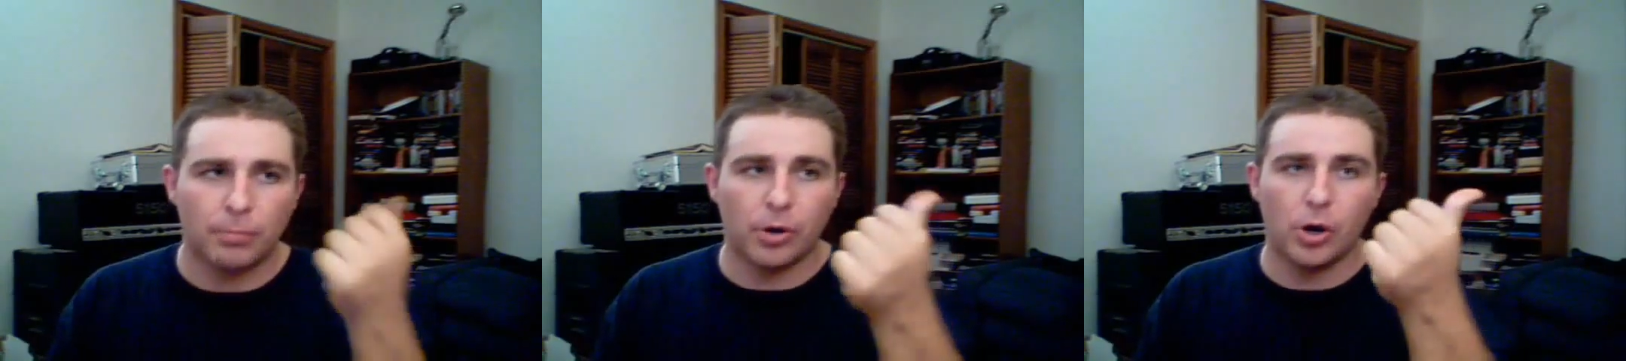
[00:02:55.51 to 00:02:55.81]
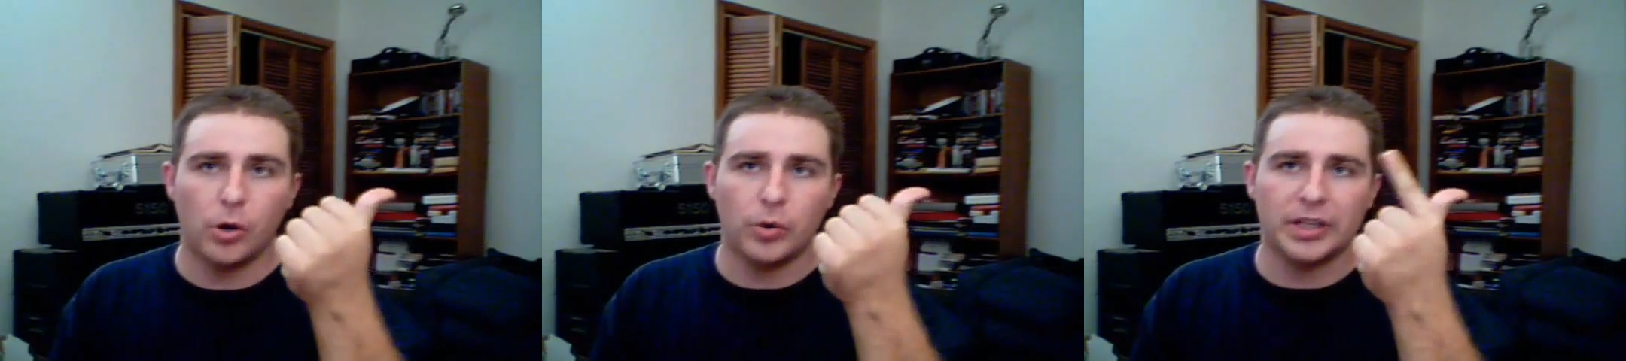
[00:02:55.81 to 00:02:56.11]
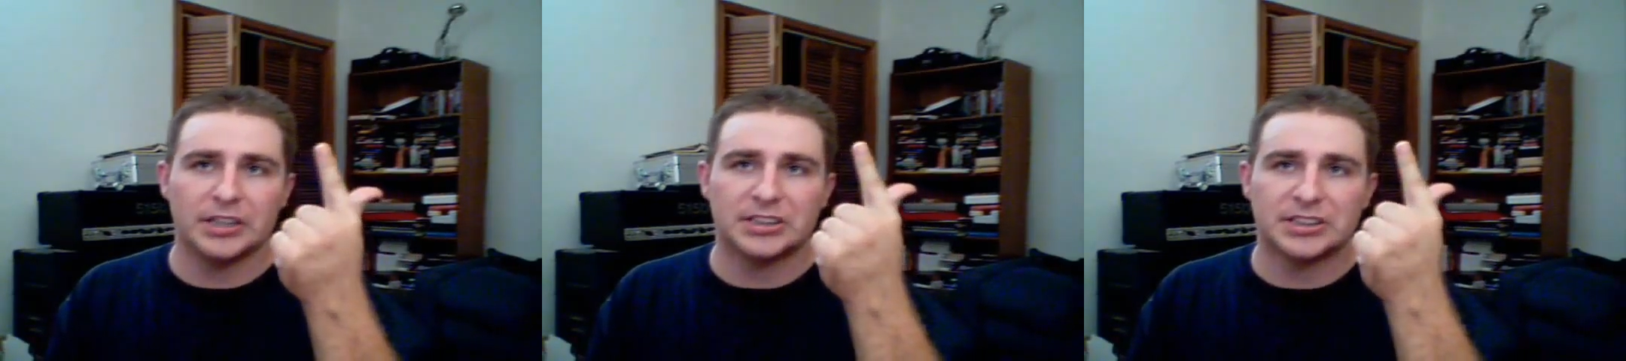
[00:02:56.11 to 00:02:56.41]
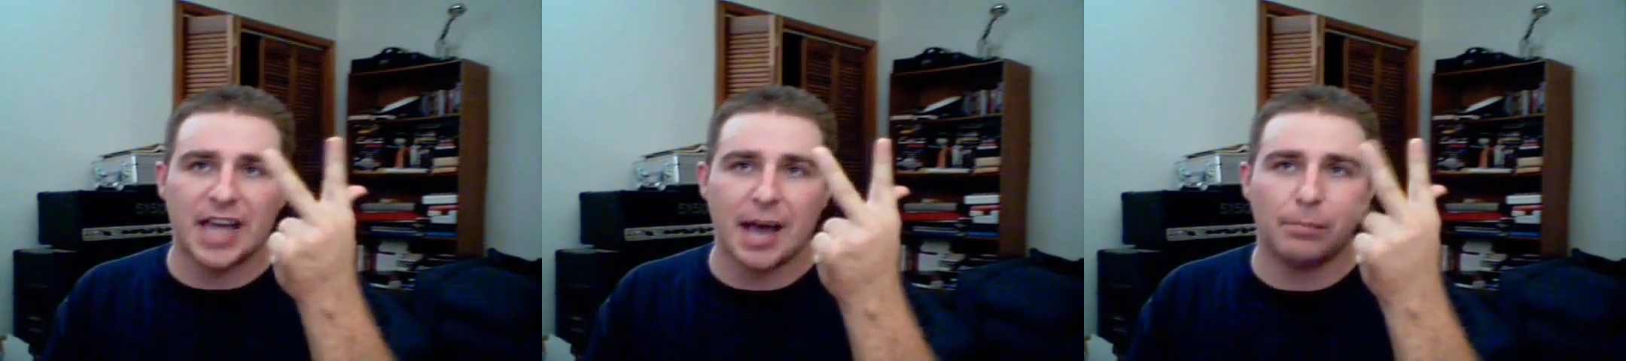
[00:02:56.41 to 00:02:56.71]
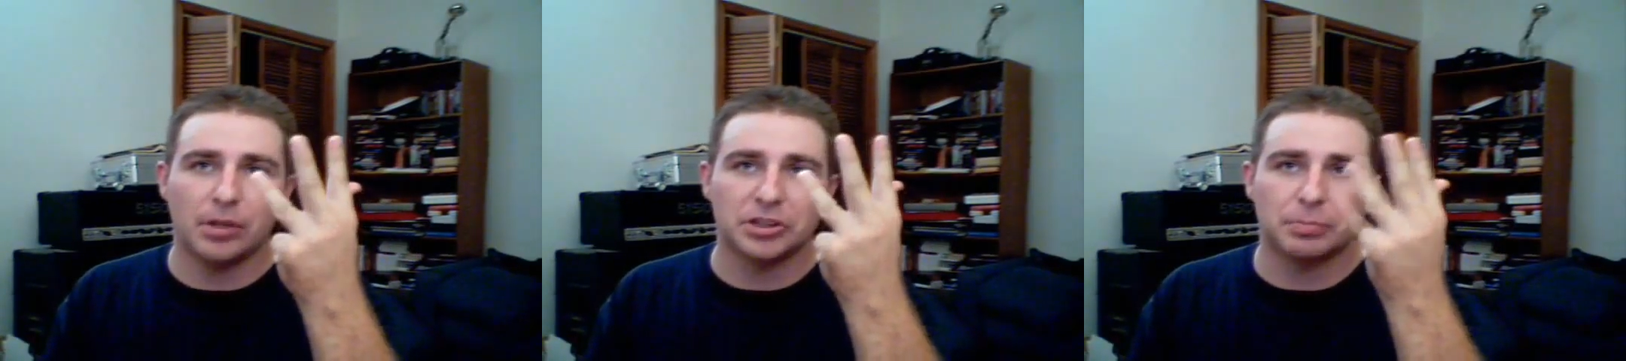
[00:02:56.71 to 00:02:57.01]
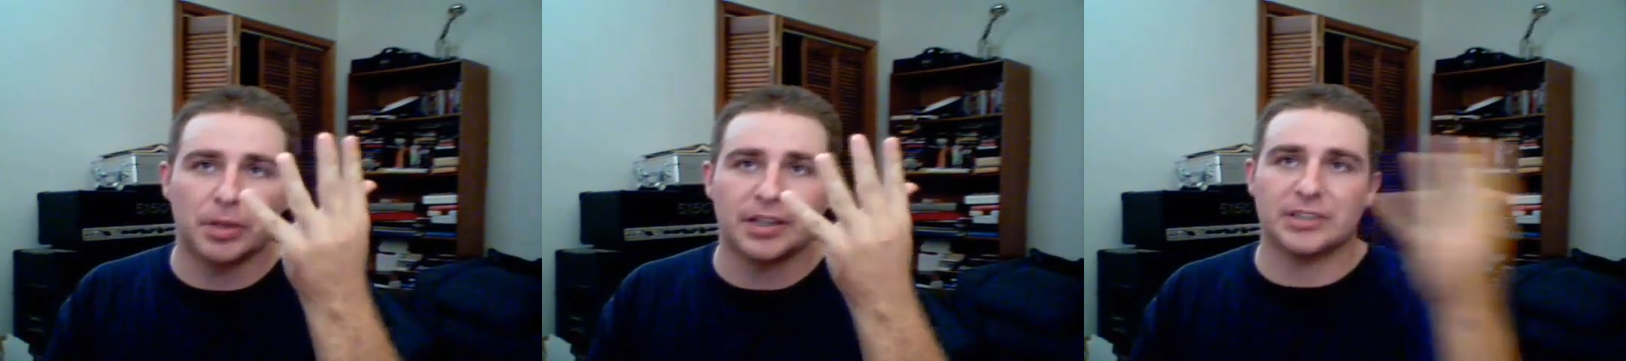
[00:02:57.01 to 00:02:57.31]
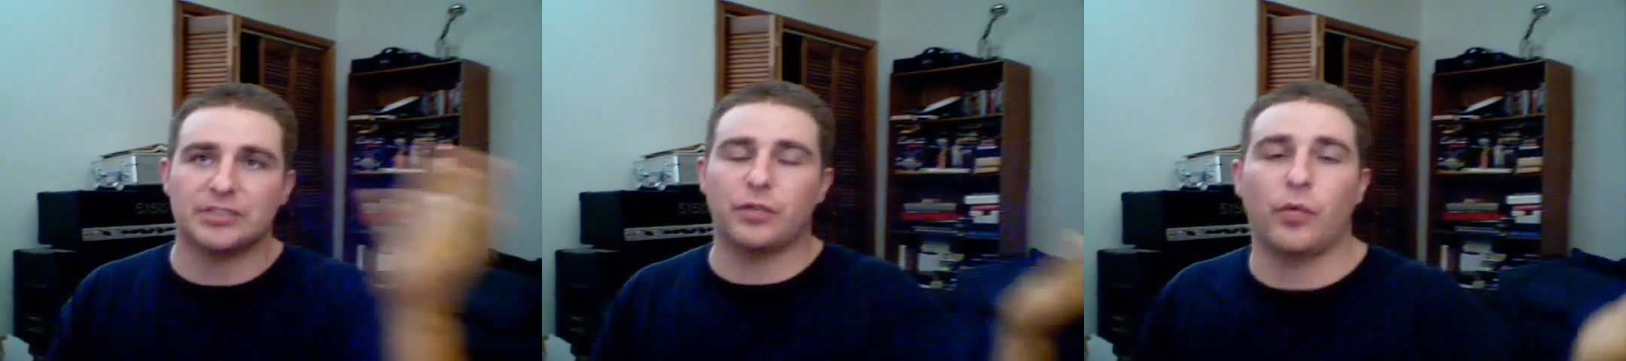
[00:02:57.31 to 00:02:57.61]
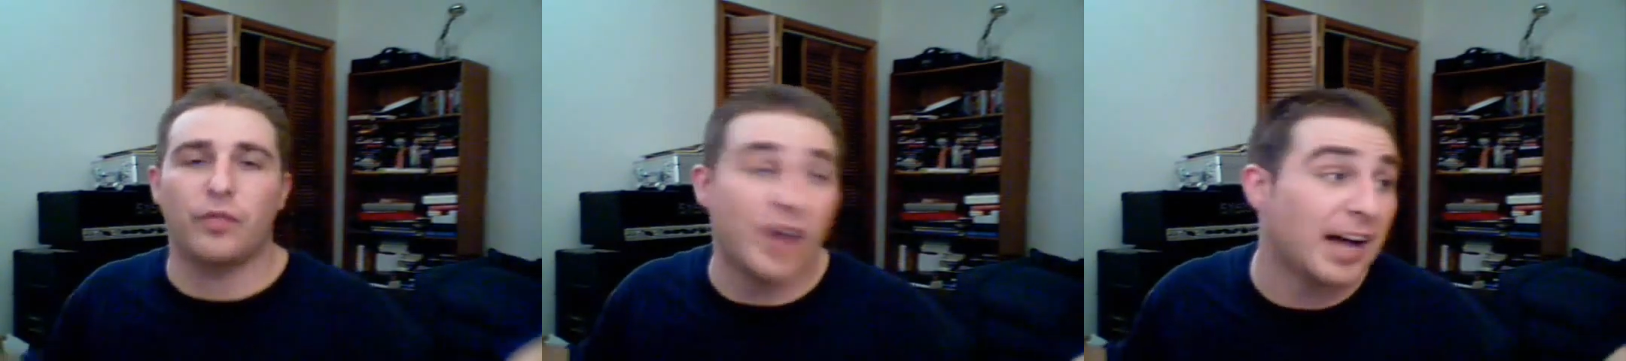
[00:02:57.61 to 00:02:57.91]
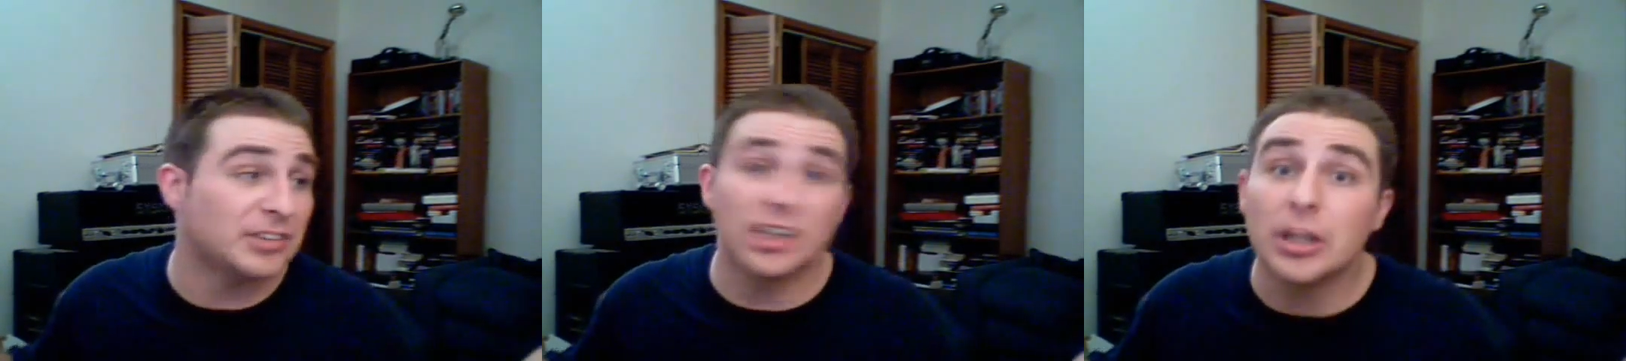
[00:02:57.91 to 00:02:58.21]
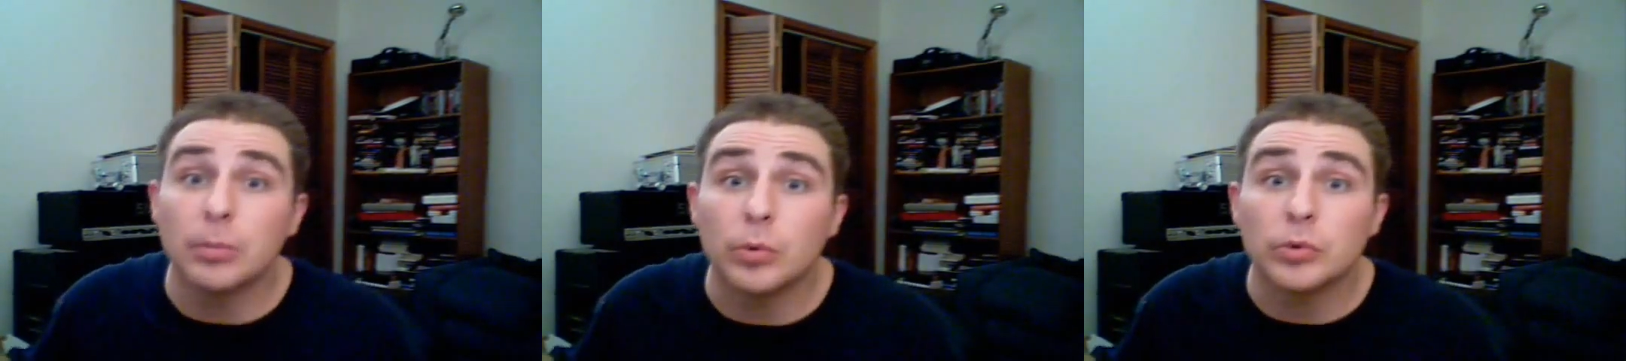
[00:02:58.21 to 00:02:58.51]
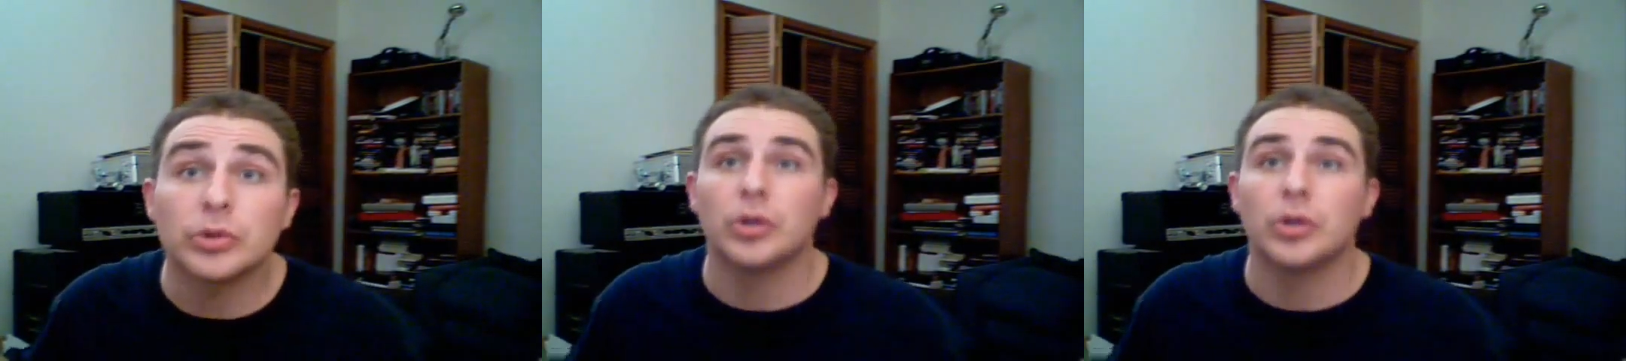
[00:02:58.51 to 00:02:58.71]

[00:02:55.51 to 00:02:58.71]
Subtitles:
Pro-establishment. That's 5 syllables.